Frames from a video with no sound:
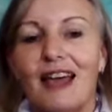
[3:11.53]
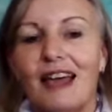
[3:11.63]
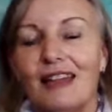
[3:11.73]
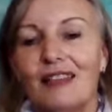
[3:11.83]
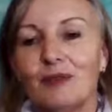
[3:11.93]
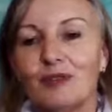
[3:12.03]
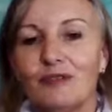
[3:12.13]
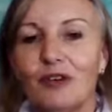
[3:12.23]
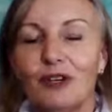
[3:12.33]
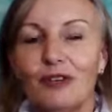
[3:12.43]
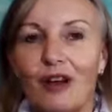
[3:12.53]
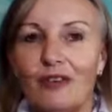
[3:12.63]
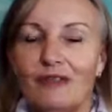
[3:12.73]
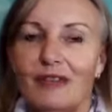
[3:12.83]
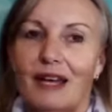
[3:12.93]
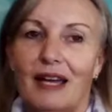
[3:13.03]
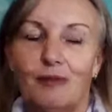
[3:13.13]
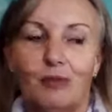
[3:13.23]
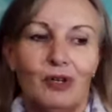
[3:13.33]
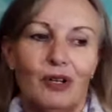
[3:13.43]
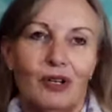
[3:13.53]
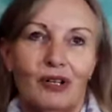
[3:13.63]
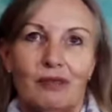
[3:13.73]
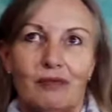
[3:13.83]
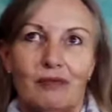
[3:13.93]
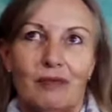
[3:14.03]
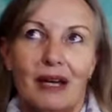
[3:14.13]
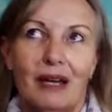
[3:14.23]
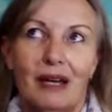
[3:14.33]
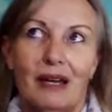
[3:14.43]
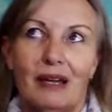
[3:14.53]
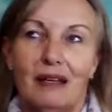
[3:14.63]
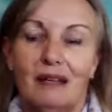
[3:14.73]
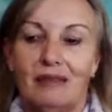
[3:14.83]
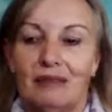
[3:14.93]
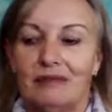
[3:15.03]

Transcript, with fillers: And there was a photograph that I had put on my